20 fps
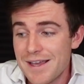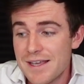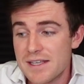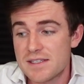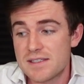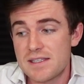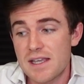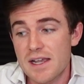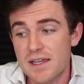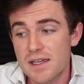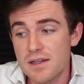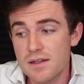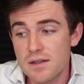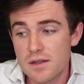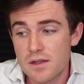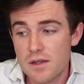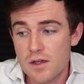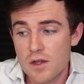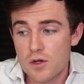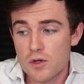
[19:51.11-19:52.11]
Second,
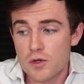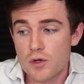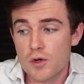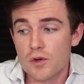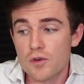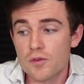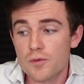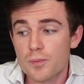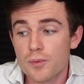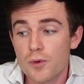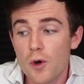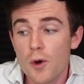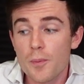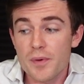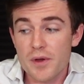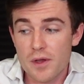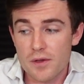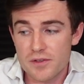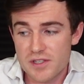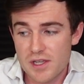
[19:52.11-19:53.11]
nerve
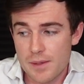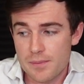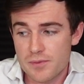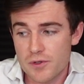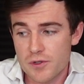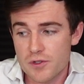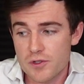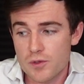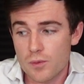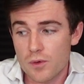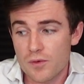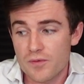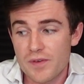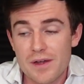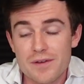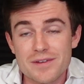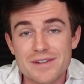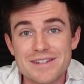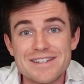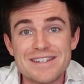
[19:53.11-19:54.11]
proprioceptors were
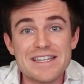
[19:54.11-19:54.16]
found